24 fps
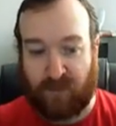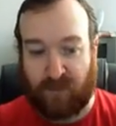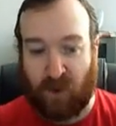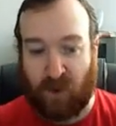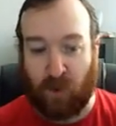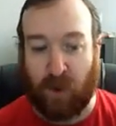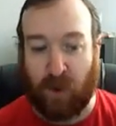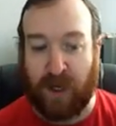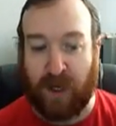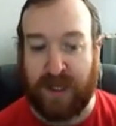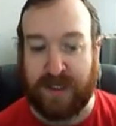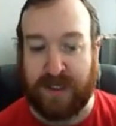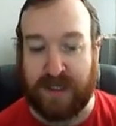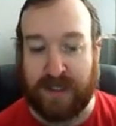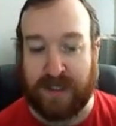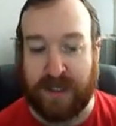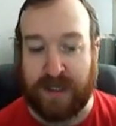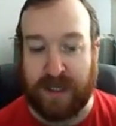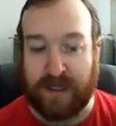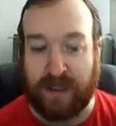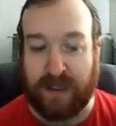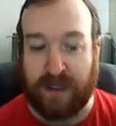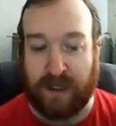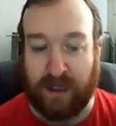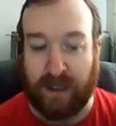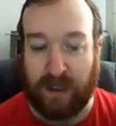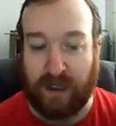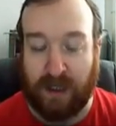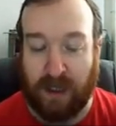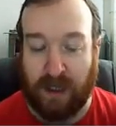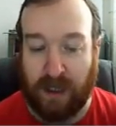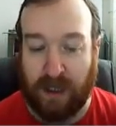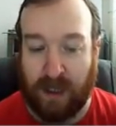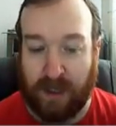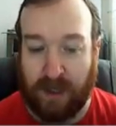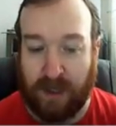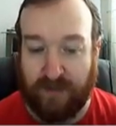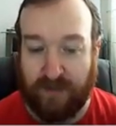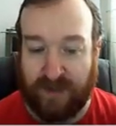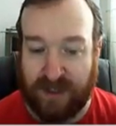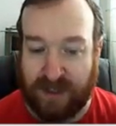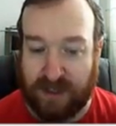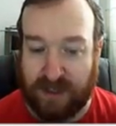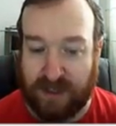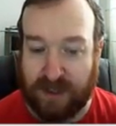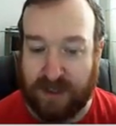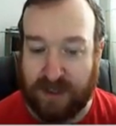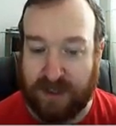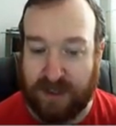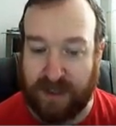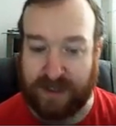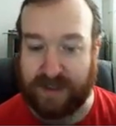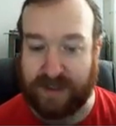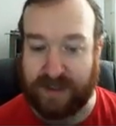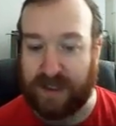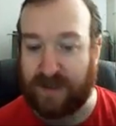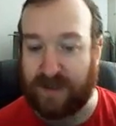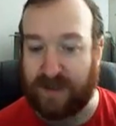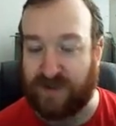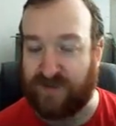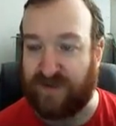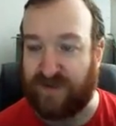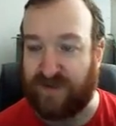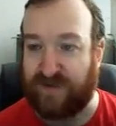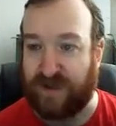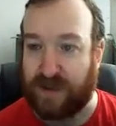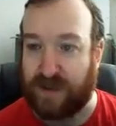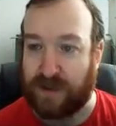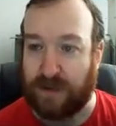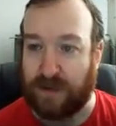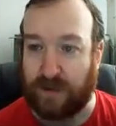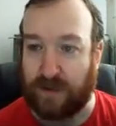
Why is it said that there's 6,000 rivers?